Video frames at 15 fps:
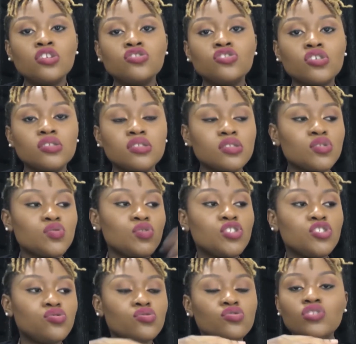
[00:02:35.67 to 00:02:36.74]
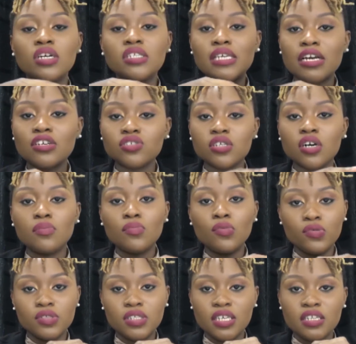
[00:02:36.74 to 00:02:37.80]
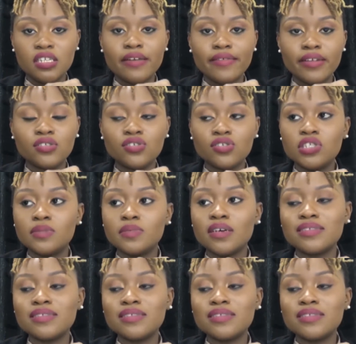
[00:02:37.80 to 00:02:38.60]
just switch to transactional mode in their relationships.